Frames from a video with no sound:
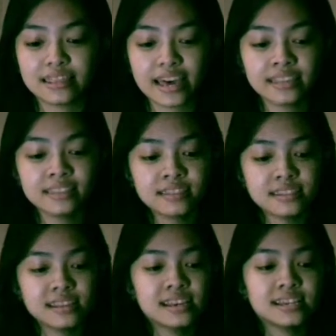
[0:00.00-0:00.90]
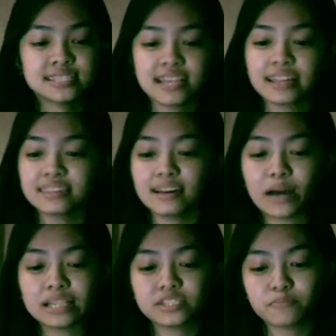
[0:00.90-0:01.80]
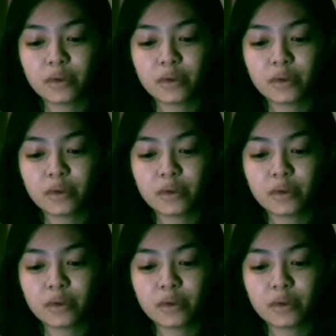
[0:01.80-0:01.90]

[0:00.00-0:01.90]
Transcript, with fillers: Then, set the magic